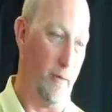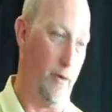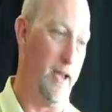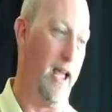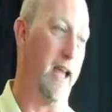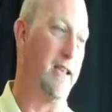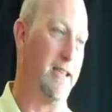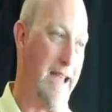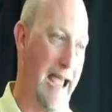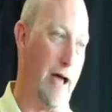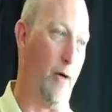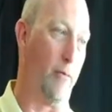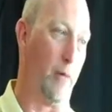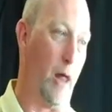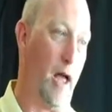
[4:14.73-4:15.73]
And we got
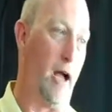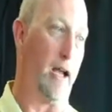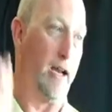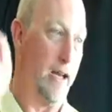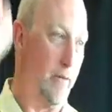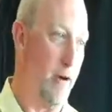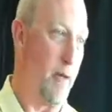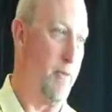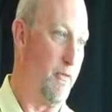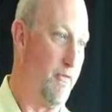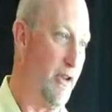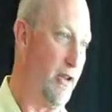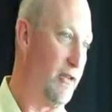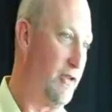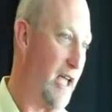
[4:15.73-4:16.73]
down block, and he went up
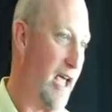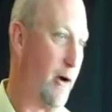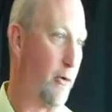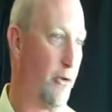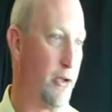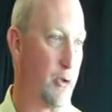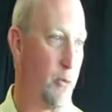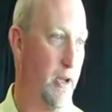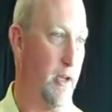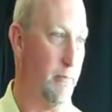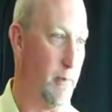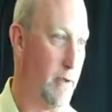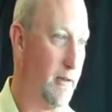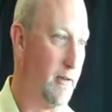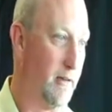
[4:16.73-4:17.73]
the field and tackled the
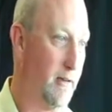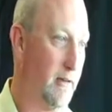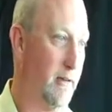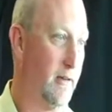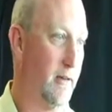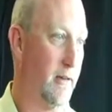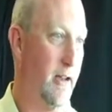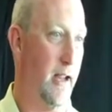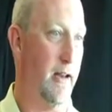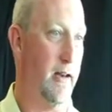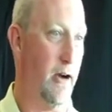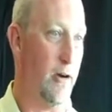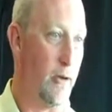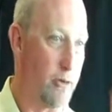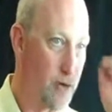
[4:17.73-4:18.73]
sweep.
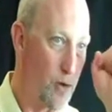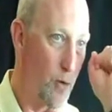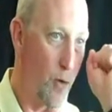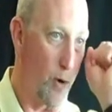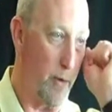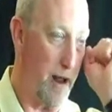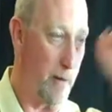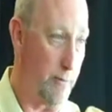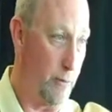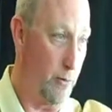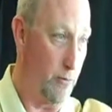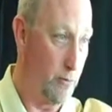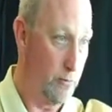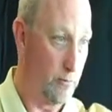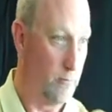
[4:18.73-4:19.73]
And there goes the quarterback.
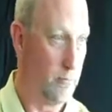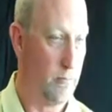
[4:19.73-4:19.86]
Pew!